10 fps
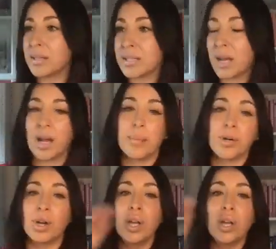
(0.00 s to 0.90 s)
of time,
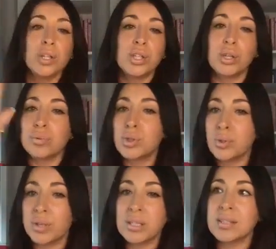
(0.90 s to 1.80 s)
or, do
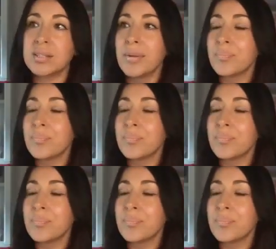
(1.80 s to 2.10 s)
this.